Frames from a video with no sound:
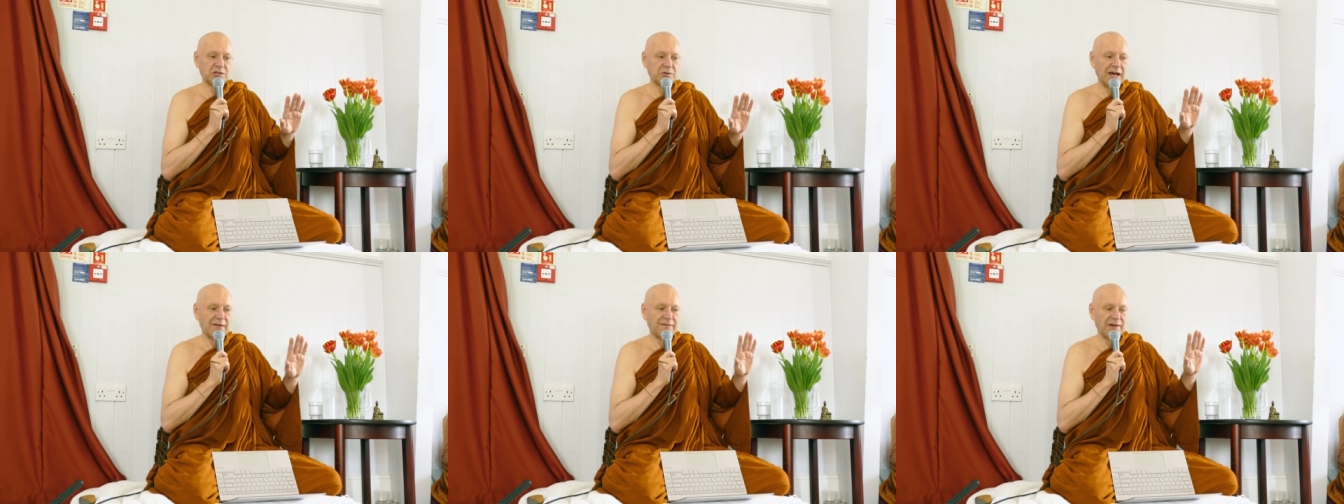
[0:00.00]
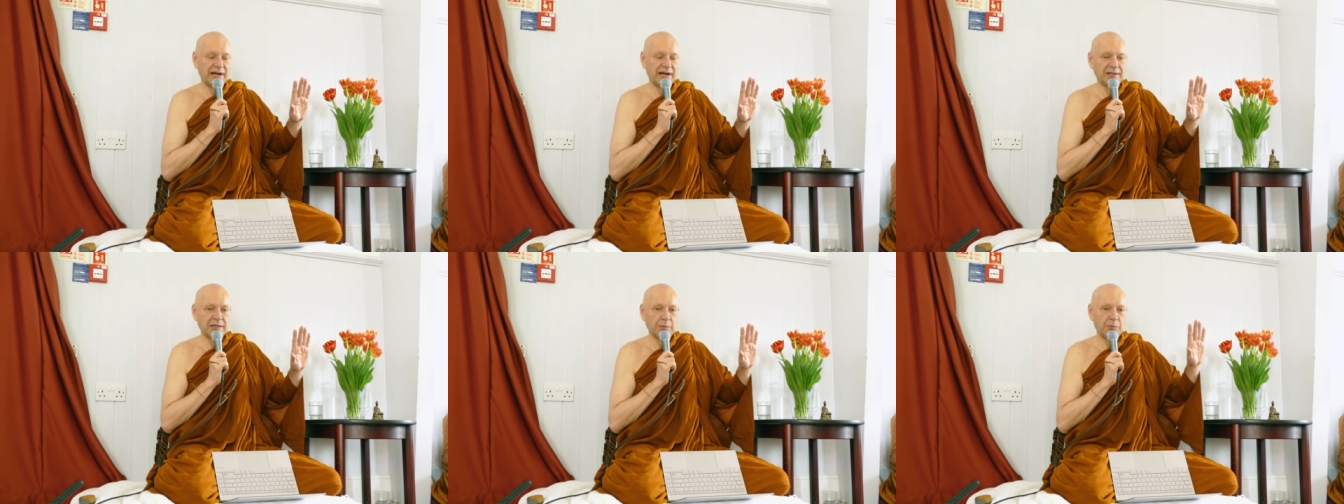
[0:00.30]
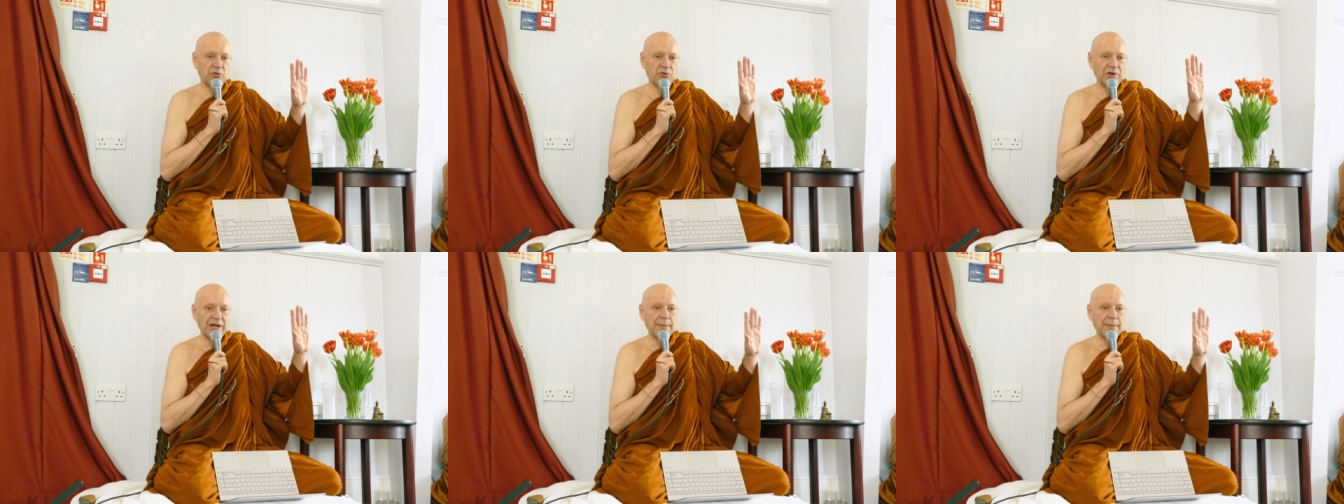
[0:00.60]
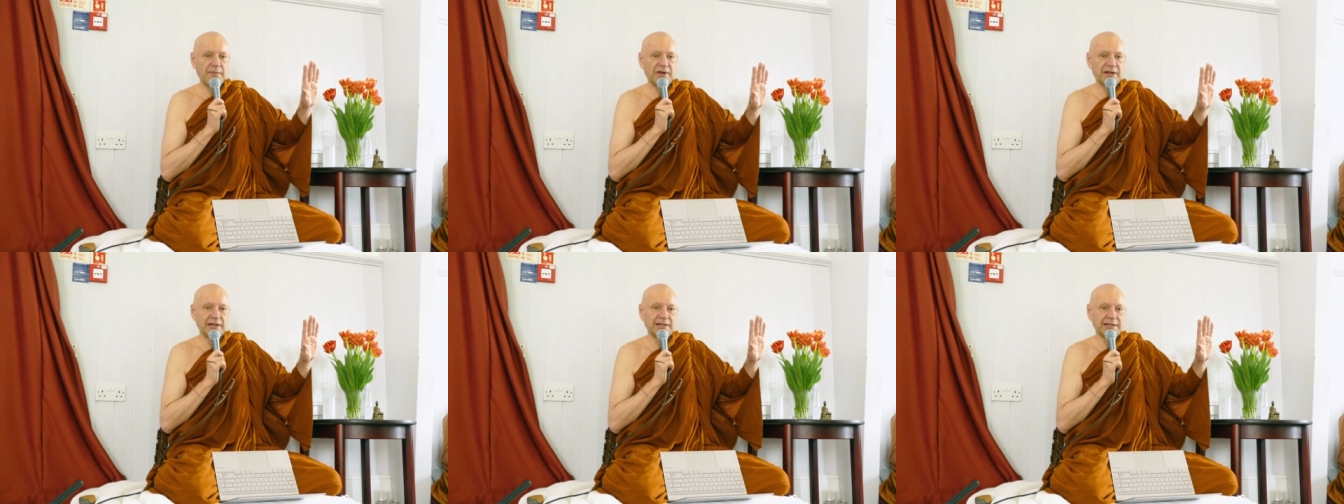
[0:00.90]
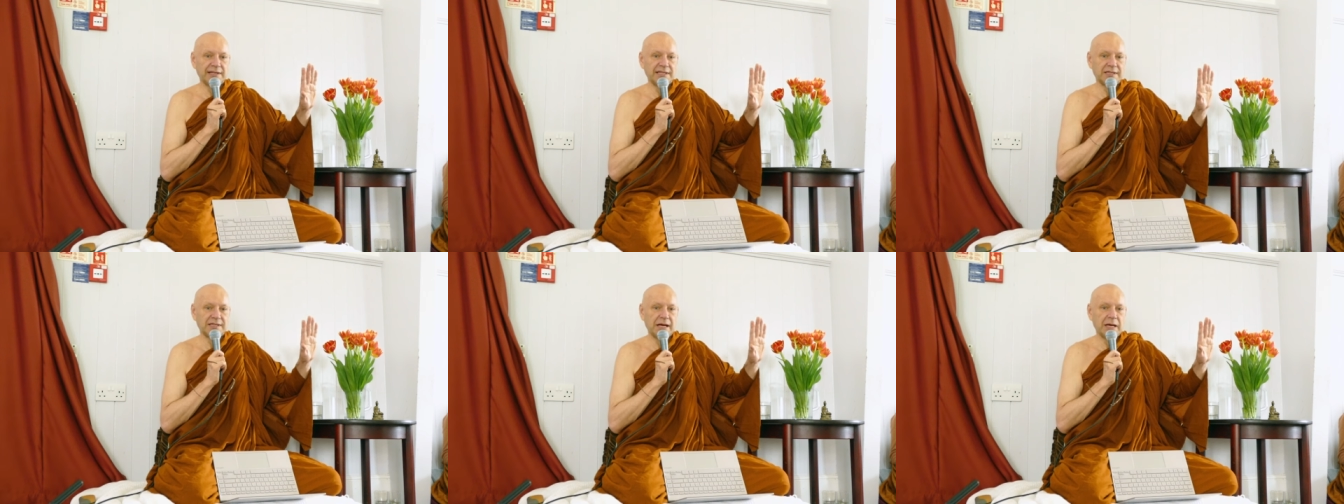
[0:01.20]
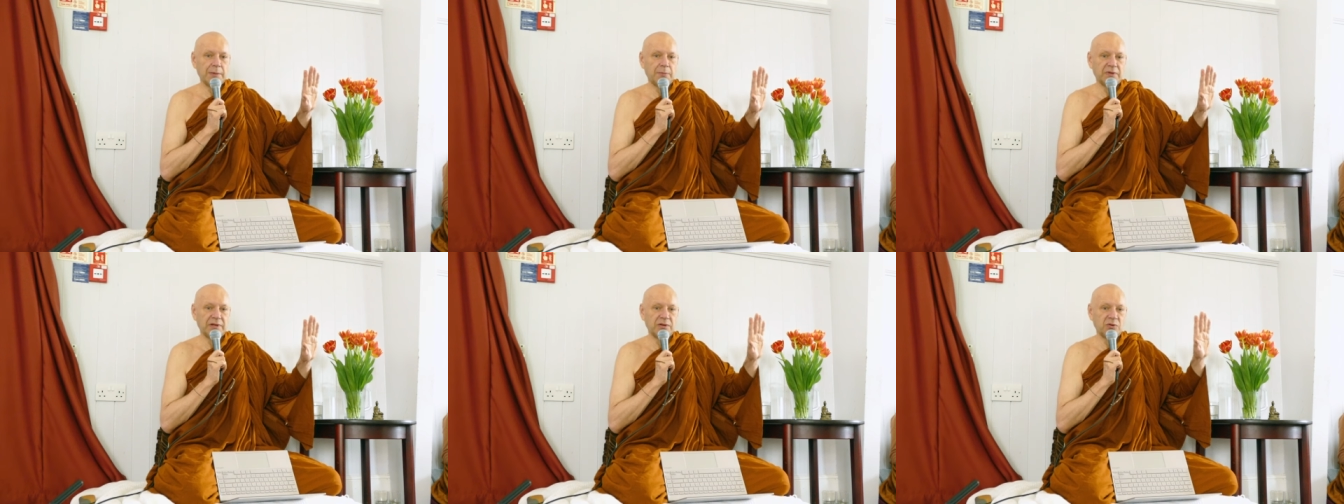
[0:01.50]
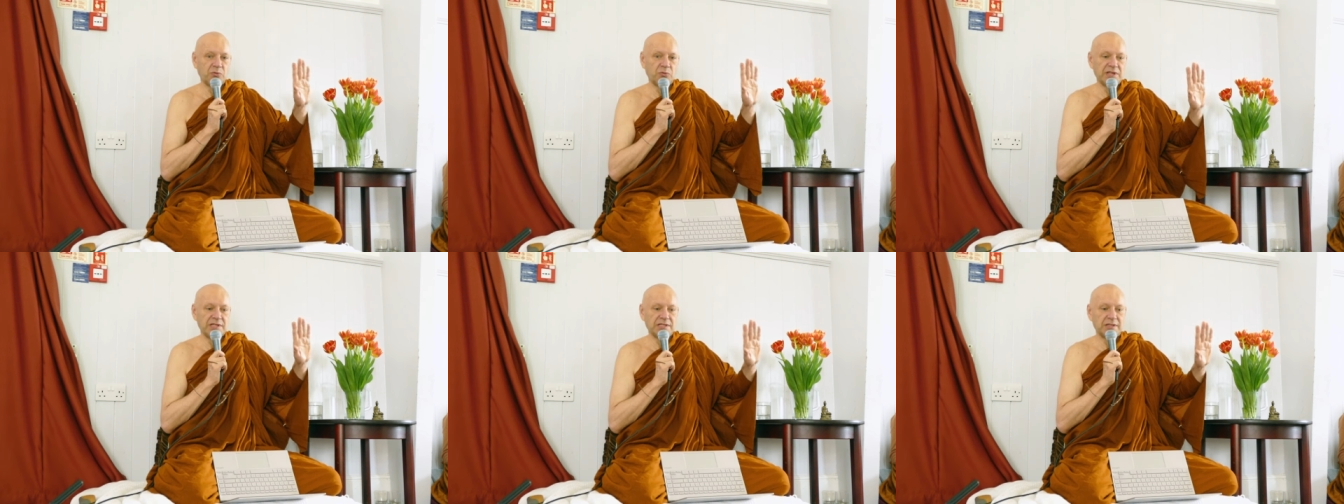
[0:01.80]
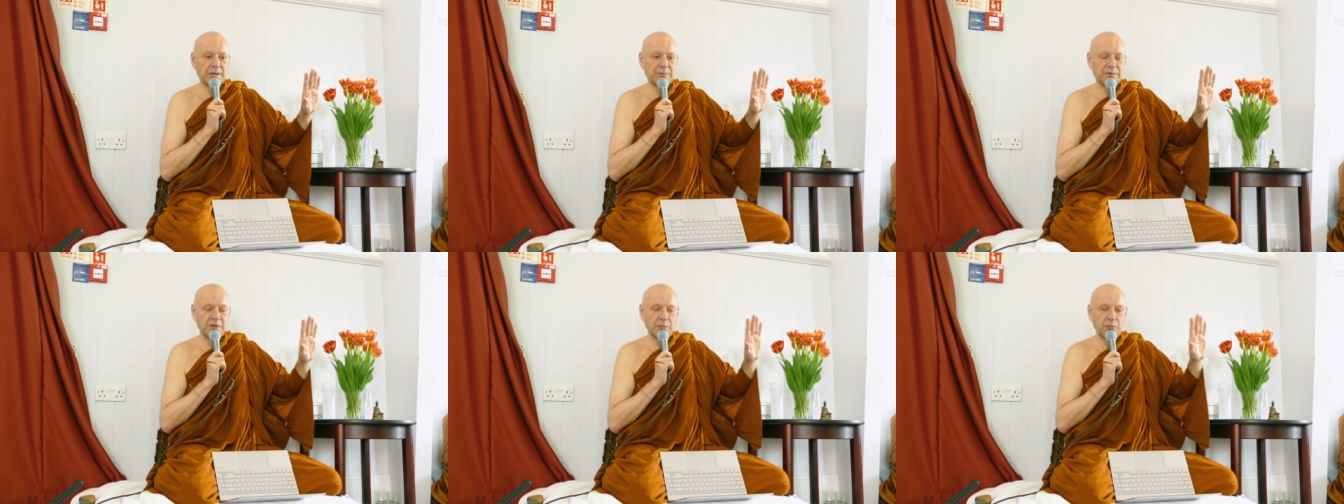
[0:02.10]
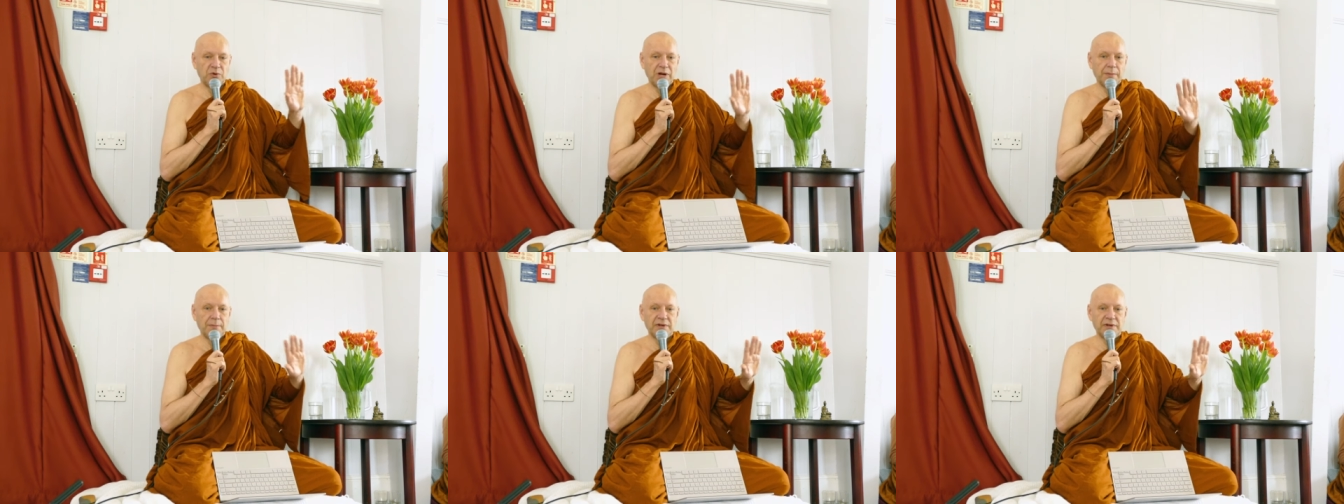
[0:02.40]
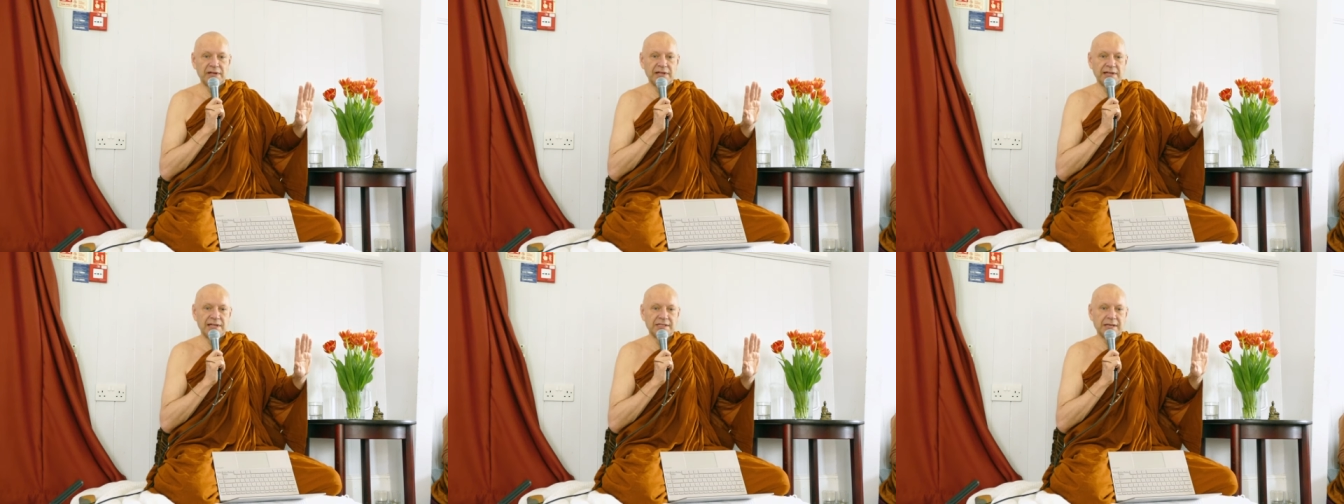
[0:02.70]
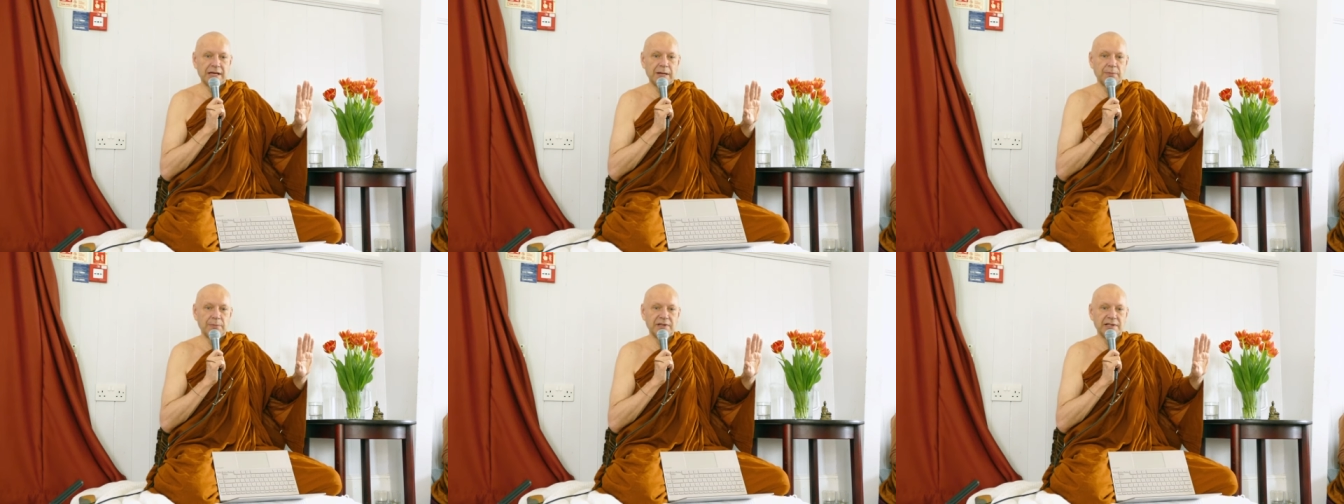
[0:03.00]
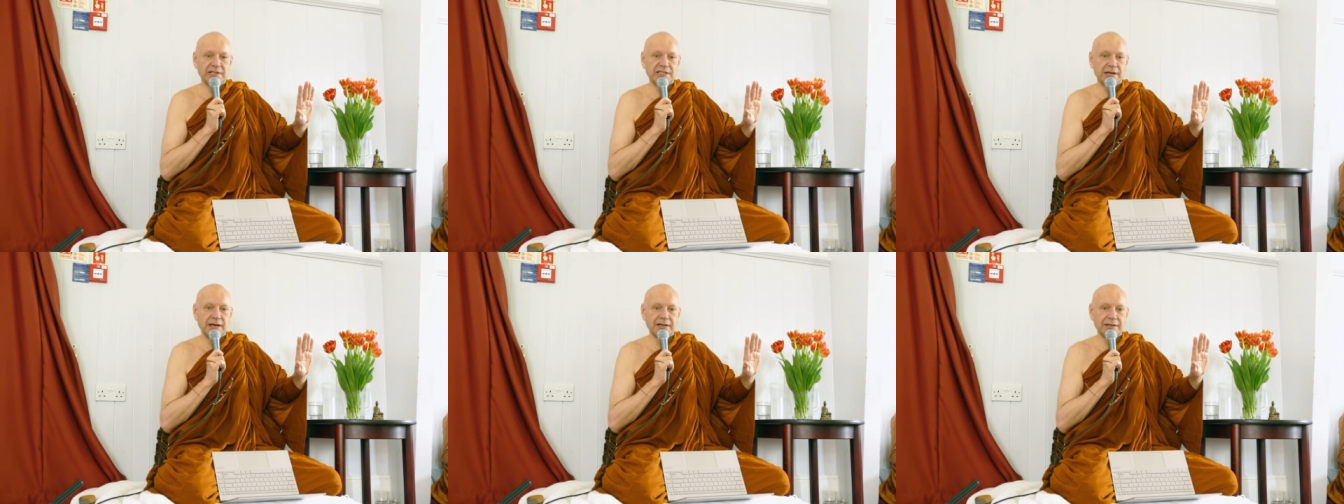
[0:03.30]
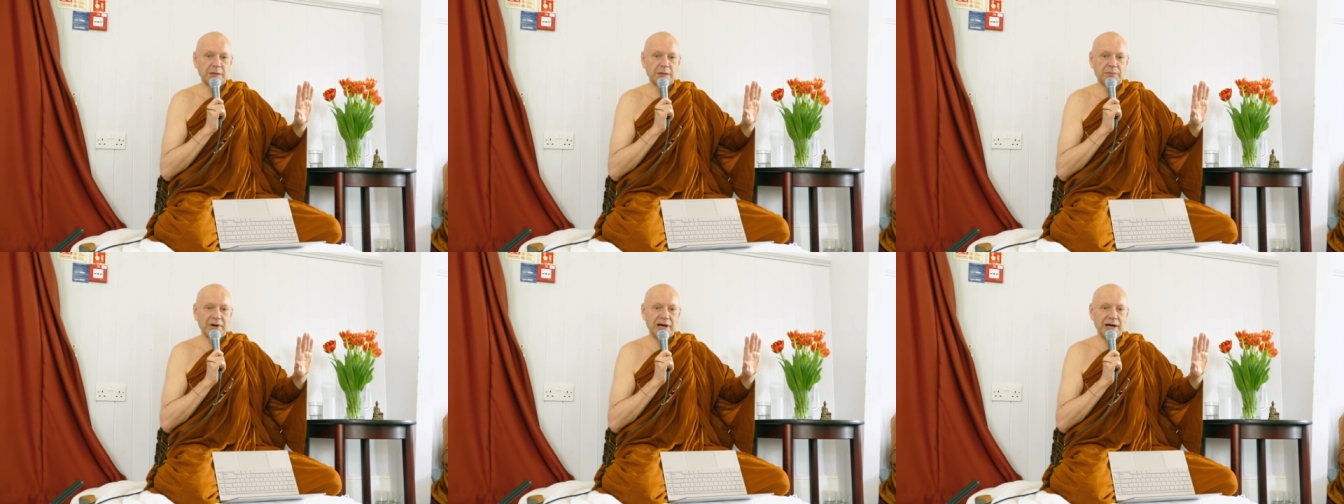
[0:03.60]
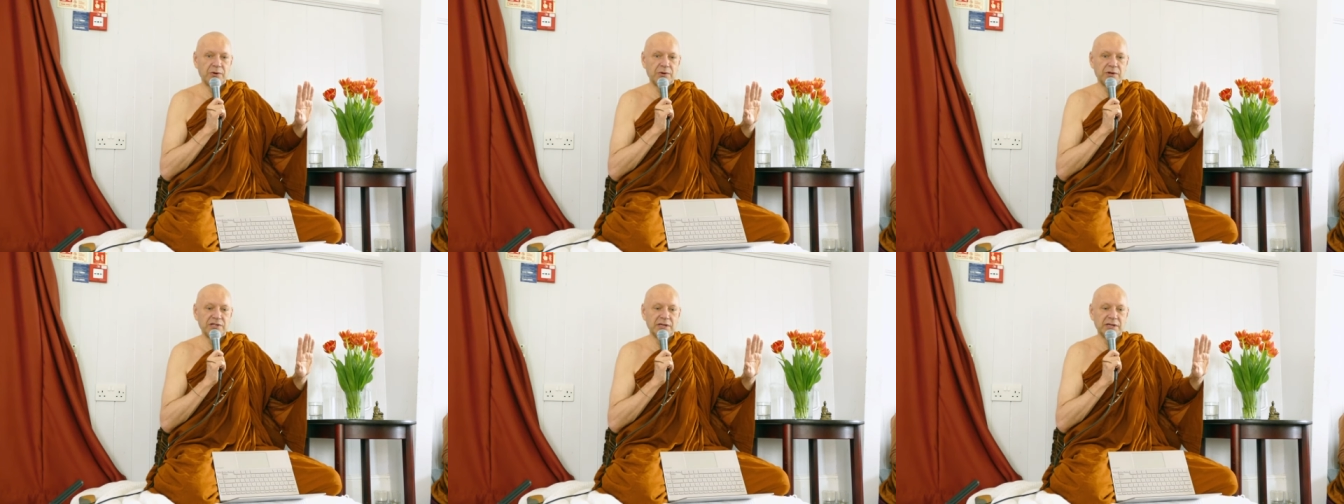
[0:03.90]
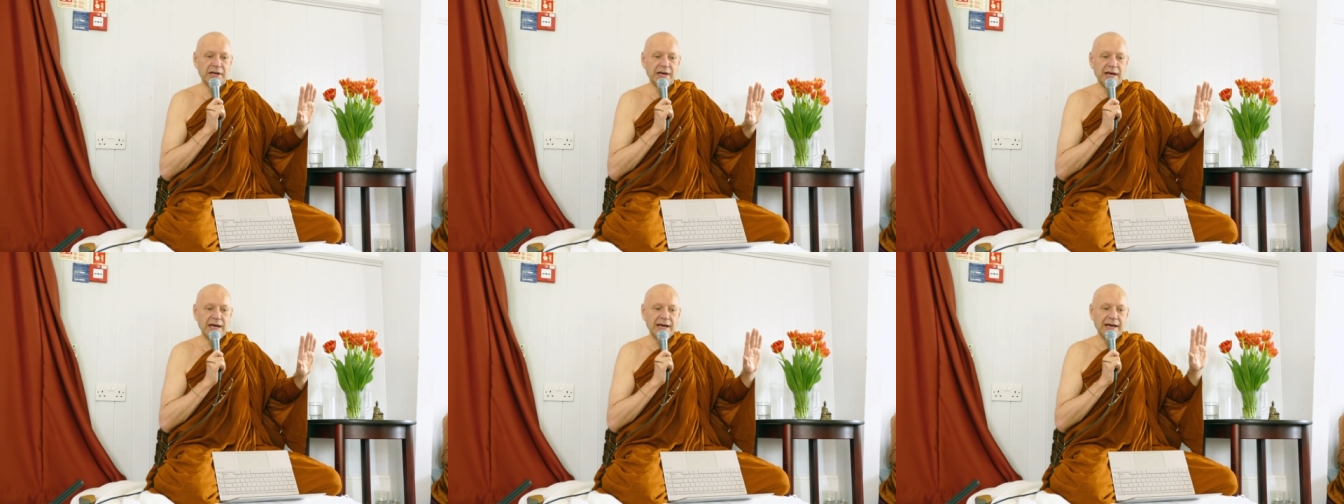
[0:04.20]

you have like the preeminent disciple in wisdom, the preeminent disciple in psychic powers, and